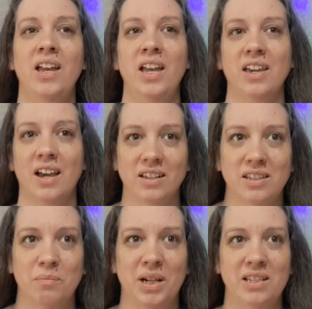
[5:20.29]

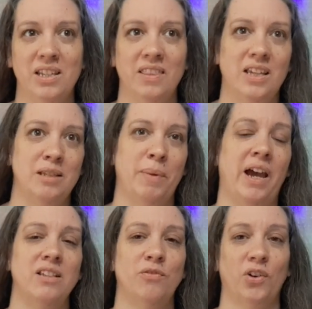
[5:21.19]
customizing these
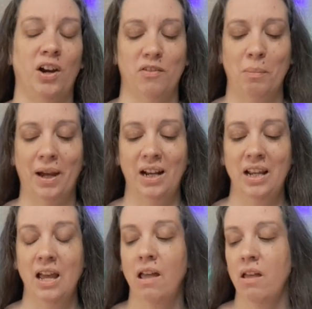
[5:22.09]
bats for
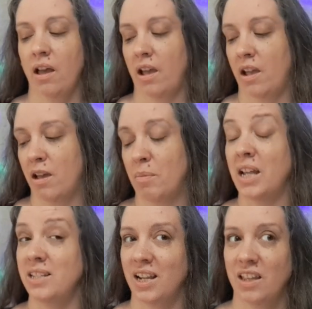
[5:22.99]
everybody. I
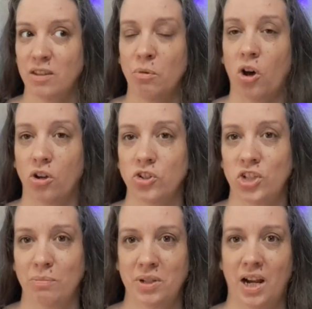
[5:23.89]
did get them all
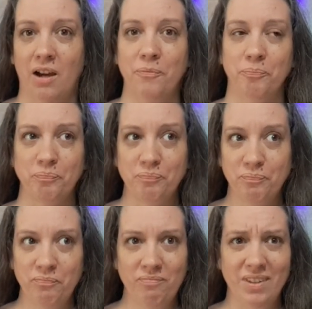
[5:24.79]
shipped out.
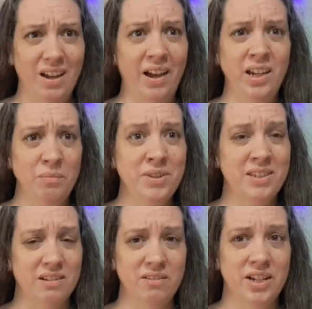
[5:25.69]
I am
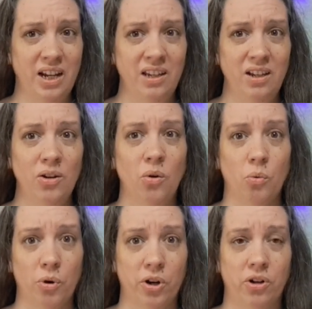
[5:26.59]
still taking
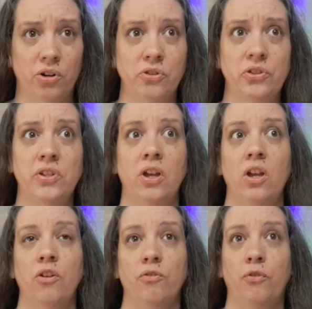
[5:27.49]
orders
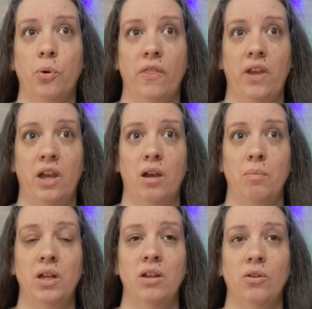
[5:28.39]
for them
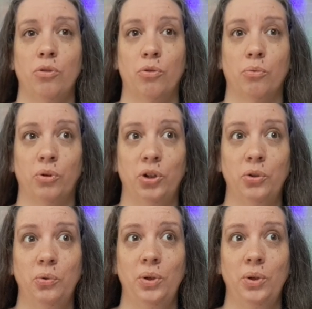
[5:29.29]
through,